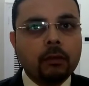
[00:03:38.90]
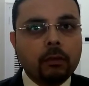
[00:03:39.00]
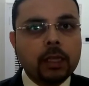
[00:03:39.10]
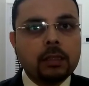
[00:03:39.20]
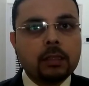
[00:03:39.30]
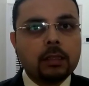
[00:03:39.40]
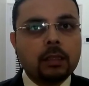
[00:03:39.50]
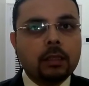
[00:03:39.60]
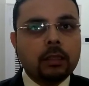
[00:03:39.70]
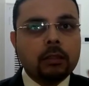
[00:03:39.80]

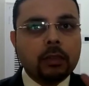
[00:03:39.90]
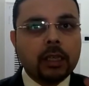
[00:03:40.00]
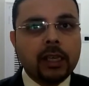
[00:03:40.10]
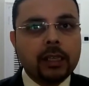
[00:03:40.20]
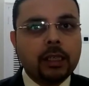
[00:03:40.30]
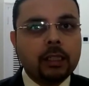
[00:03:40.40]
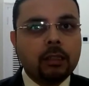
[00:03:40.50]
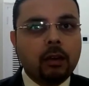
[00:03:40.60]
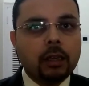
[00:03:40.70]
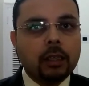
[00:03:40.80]
Once you create
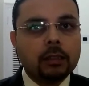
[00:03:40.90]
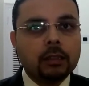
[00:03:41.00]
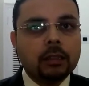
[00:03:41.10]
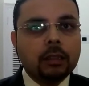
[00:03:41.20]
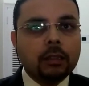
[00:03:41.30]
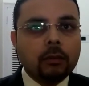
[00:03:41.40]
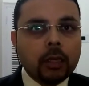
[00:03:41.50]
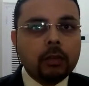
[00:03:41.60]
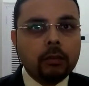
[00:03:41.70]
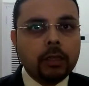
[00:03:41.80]
that thought,
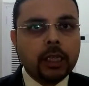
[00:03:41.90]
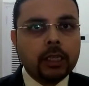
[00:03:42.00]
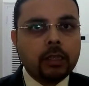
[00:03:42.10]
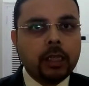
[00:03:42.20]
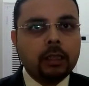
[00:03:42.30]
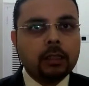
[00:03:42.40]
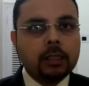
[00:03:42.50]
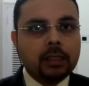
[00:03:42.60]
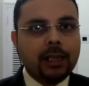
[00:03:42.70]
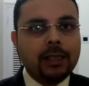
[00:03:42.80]
what you are doing
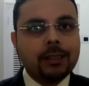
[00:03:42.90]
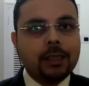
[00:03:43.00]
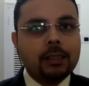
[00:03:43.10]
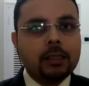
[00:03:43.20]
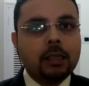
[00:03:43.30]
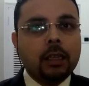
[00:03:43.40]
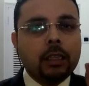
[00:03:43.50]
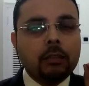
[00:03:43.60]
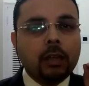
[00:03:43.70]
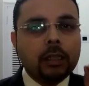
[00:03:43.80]
actually, the science is,
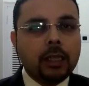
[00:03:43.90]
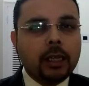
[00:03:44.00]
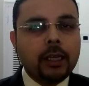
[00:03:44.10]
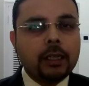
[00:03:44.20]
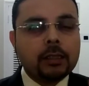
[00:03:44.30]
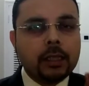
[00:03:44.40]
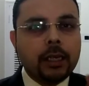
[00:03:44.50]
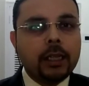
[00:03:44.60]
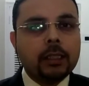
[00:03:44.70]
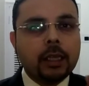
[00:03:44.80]
you are
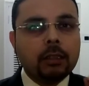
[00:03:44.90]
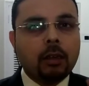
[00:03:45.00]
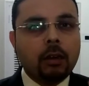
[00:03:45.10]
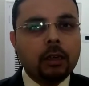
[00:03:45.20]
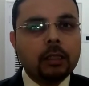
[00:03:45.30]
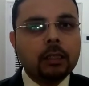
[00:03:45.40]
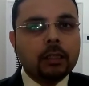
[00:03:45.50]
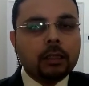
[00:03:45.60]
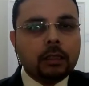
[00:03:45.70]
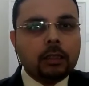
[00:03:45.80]
sending that
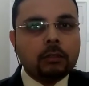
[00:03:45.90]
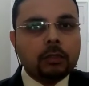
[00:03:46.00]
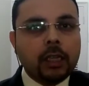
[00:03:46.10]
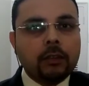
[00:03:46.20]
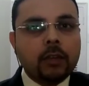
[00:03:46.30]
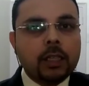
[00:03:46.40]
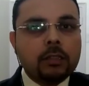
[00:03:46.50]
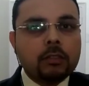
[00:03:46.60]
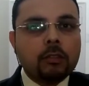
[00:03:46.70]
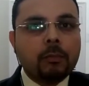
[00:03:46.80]
thought to that
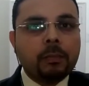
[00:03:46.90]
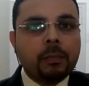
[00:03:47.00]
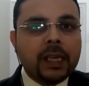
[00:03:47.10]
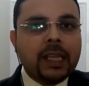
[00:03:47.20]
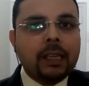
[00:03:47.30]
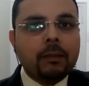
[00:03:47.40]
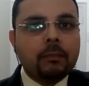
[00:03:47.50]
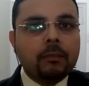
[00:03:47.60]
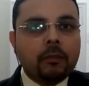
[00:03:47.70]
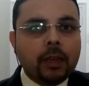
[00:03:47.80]
one
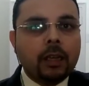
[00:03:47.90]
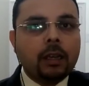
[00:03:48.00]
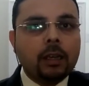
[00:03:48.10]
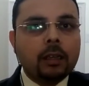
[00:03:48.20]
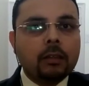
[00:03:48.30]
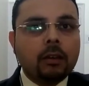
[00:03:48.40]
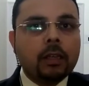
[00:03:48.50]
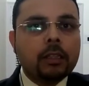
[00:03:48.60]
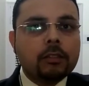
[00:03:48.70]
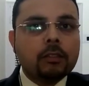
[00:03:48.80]
supreme one
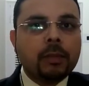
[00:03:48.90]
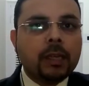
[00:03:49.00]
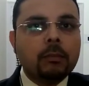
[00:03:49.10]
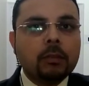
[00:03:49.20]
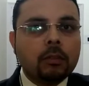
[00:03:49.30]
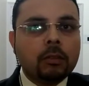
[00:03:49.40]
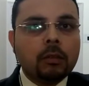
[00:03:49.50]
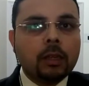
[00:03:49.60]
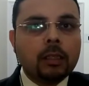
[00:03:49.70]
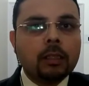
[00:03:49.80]
or the supreme
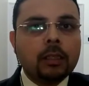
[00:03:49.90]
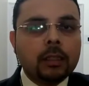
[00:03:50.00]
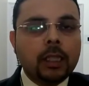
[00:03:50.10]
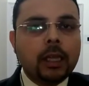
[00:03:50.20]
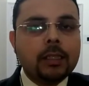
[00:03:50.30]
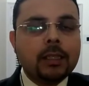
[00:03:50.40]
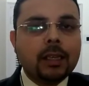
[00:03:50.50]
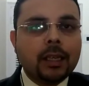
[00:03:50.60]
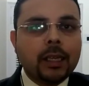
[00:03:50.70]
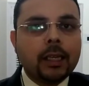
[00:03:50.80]
thought, that
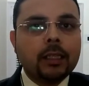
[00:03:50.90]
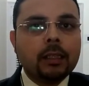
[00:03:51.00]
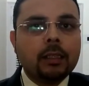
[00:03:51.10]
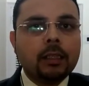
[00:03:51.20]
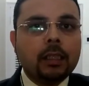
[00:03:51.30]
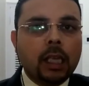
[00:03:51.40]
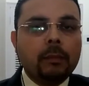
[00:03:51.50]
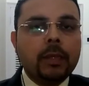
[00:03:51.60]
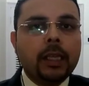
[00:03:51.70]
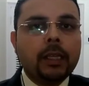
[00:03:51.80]
is the creator,
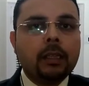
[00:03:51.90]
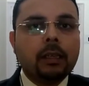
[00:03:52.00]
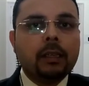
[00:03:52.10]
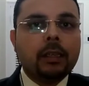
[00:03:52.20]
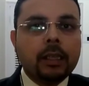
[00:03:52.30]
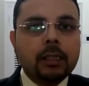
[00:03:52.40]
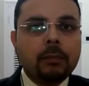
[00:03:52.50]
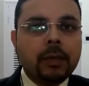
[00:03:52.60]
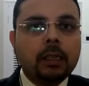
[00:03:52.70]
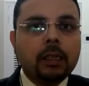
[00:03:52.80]
emanator,
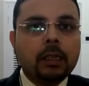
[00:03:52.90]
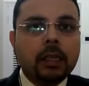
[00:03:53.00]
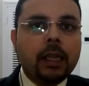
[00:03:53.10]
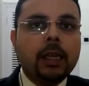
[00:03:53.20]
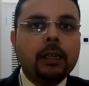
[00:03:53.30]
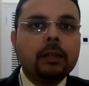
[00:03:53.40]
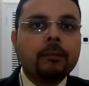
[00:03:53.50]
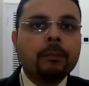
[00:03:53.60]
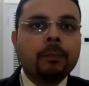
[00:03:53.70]
dissipator and